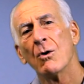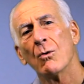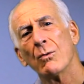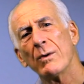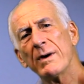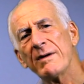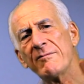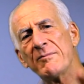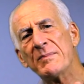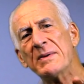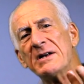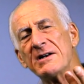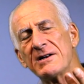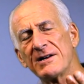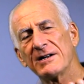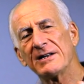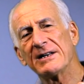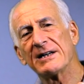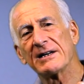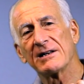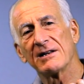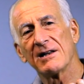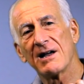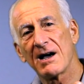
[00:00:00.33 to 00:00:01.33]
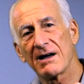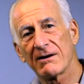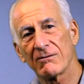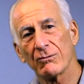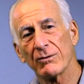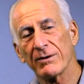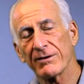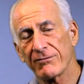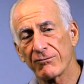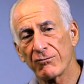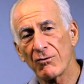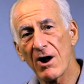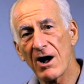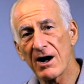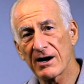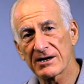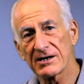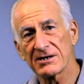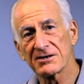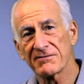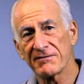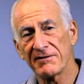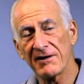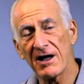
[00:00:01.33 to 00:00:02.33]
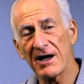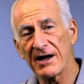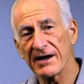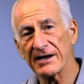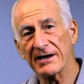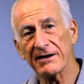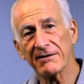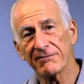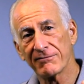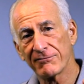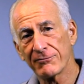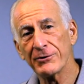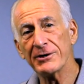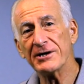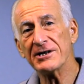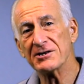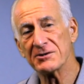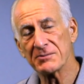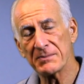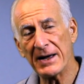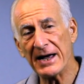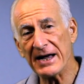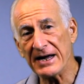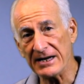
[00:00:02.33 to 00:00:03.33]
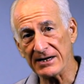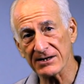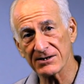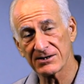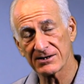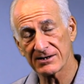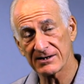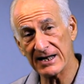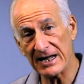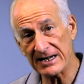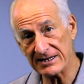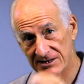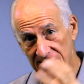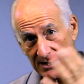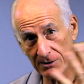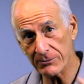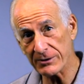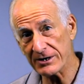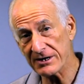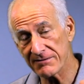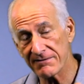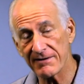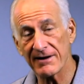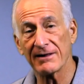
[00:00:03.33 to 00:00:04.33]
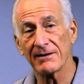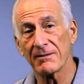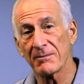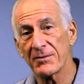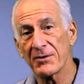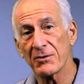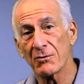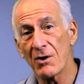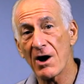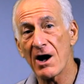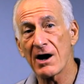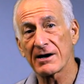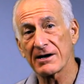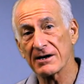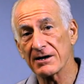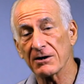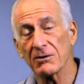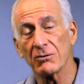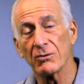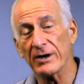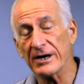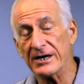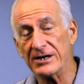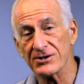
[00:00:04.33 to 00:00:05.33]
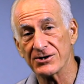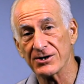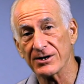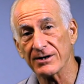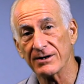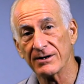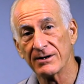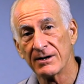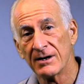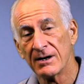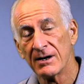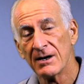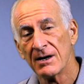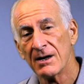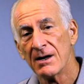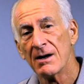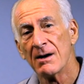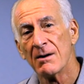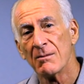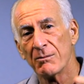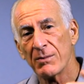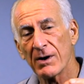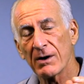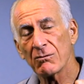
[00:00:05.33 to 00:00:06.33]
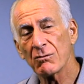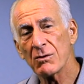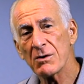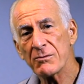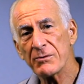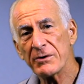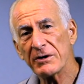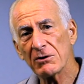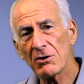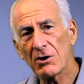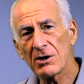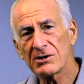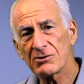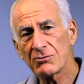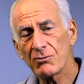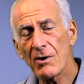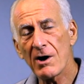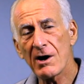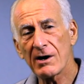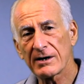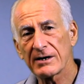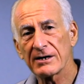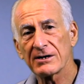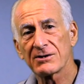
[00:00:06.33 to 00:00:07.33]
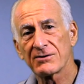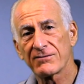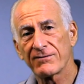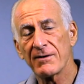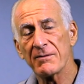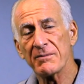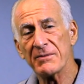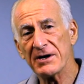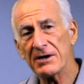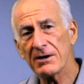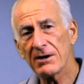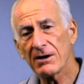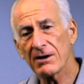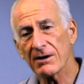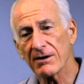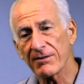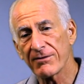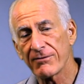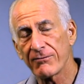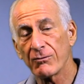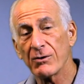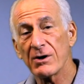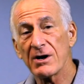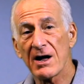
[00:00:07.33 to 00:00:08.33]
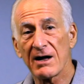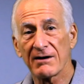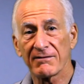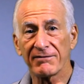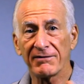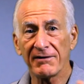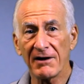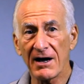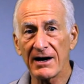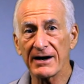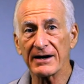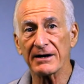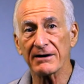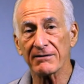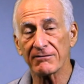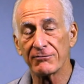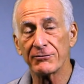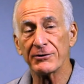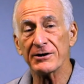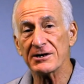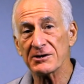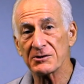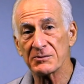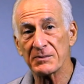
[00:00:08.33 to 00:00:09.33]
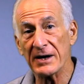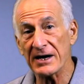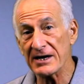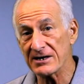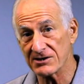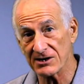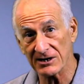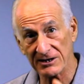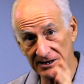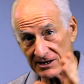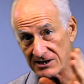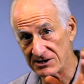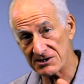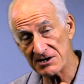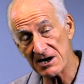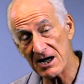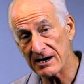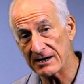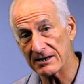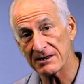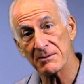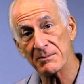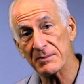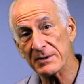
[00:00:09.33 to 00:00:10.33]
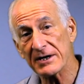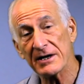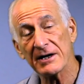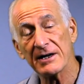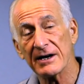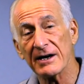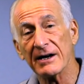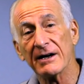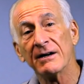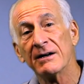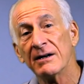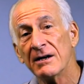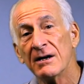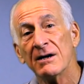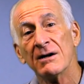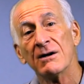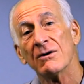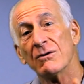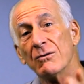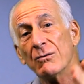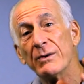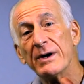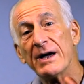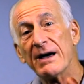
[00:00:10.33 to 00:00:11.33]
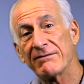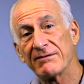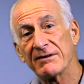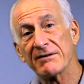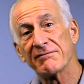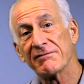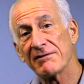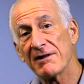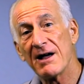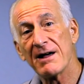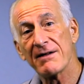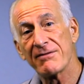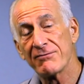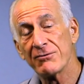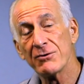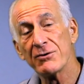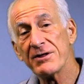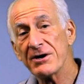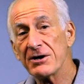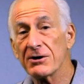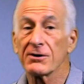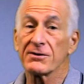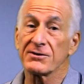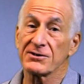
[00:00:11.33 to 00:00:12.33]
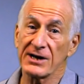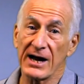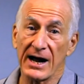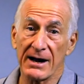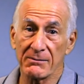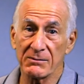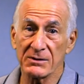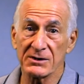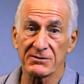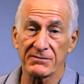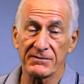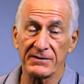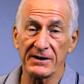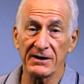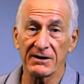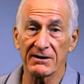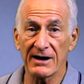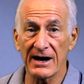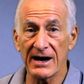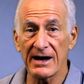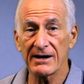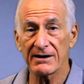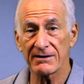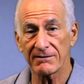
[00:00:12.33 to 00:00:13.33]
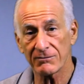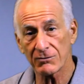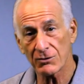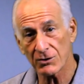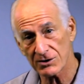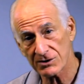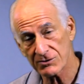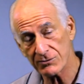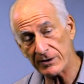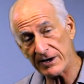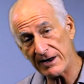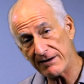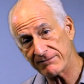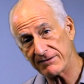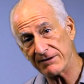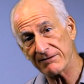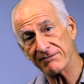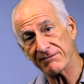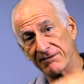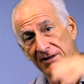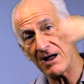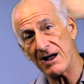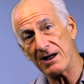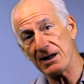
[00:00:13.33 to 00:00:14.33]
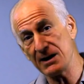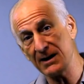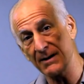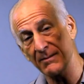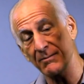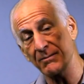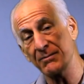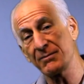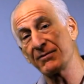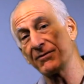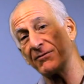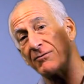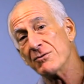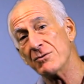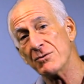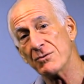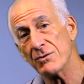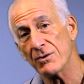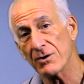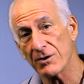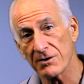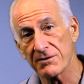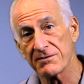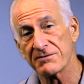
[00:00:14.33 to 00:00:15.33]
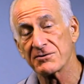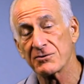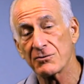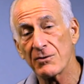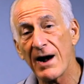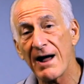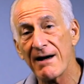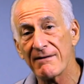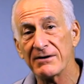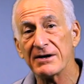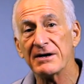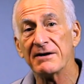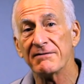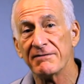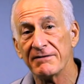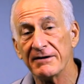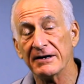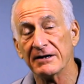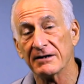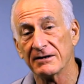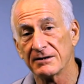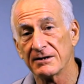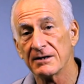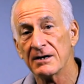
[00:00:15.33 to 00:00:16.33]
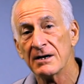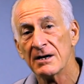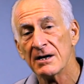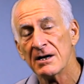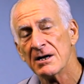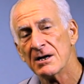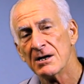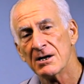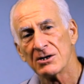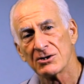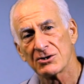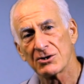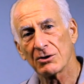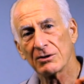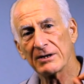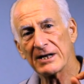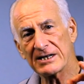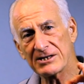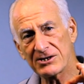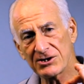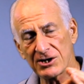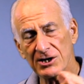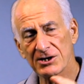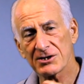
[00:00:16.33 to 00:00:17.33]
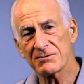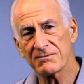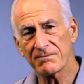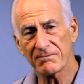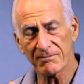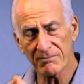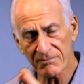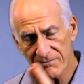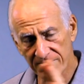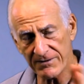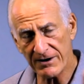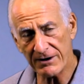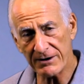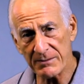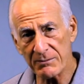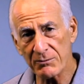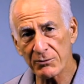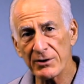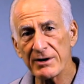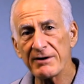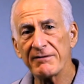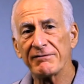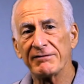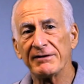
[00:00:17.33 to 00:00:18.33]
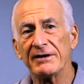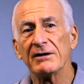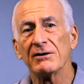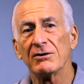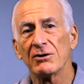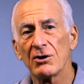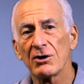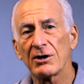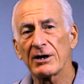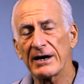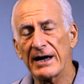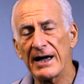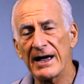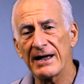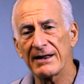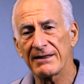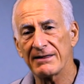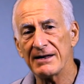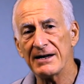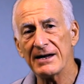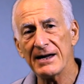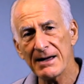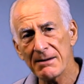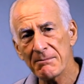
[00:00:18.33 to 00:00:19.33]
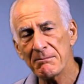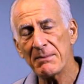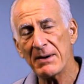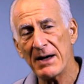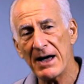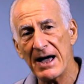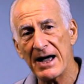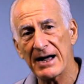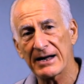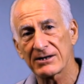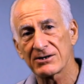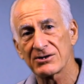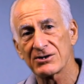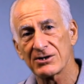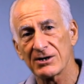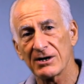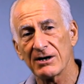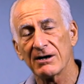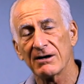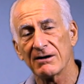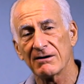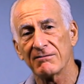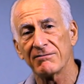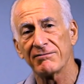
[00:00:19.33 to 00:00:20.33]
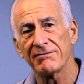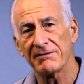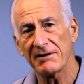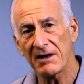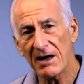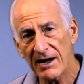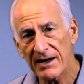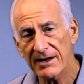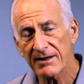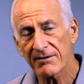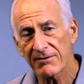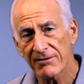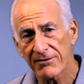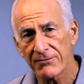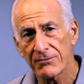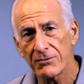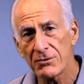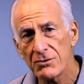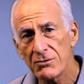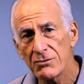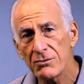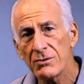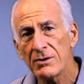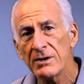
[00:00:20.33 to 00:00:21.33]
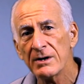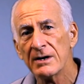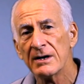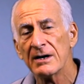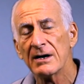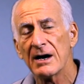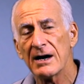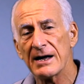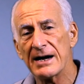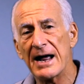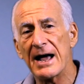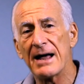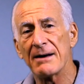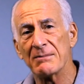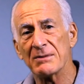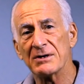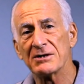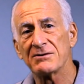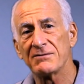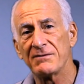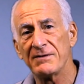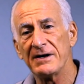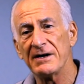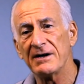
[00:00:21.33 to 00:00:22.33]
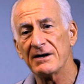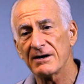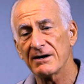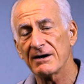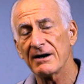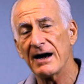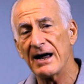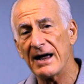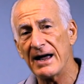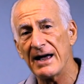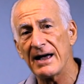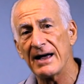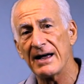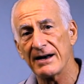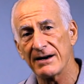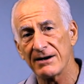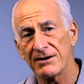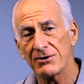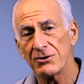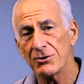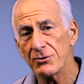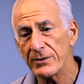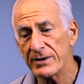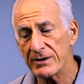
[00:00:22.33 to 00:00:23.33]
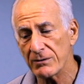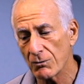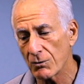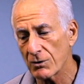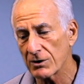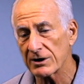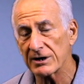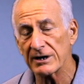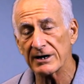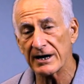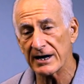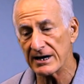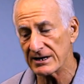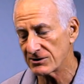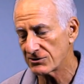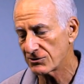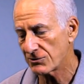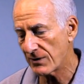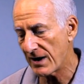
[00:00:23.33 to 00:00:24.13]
We've been dealing a lot with rockets flying in free space. That's how we developed the rocket equation. But when we launch rockets from the Earth, we're not flying in free space, at least not at the beginning. We have to fly through the Earth's atmosphere, and of course we have to fly up through Earth's gravity field. So let's just very briefly look at the impacts of flying through an atmosphere and doing work against